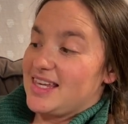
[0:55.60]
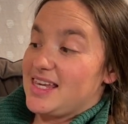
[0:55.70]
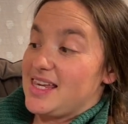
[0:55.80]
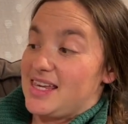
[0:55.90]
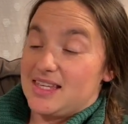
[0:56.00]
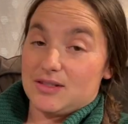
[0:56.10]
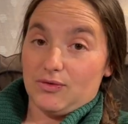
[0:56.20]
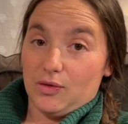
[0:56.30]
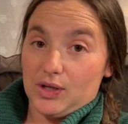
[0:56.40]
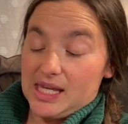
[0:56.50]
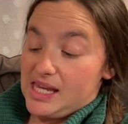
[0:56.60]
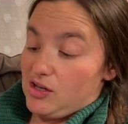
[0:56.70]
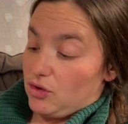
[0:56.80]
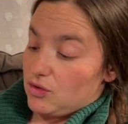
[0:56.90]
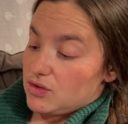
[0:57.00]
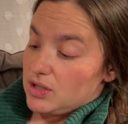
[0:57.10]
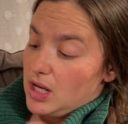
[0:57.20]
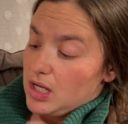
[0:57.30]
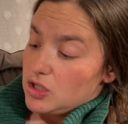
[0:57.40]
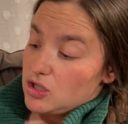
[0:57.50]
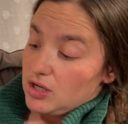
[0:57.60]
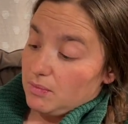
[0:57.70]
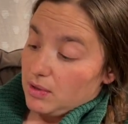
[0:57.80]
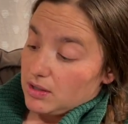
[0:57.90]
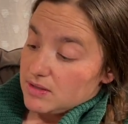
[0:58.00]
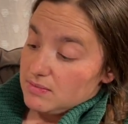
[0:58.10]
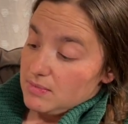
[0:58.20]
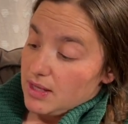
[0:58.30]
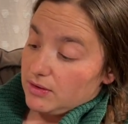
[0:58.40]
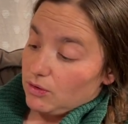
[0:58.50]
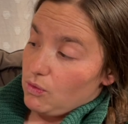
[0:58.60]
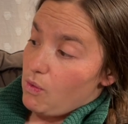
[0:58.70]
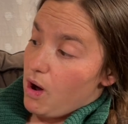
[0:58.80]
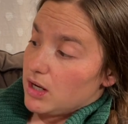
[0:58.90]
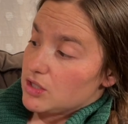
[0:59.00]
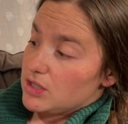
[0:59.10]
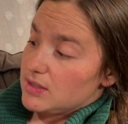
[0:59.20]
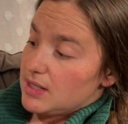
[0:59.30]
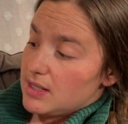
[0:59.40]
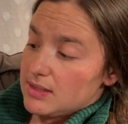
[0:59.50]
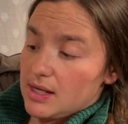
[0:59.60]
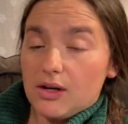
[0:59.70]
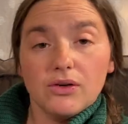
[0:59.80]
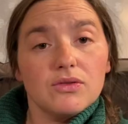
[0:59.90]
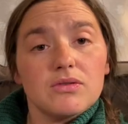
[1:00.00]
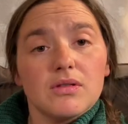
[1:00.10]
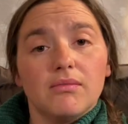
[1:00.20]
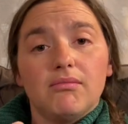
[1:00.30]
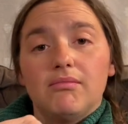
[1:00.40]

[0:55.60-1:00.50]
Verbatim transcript: E is for ears. Chipmunk's mother washes his ears.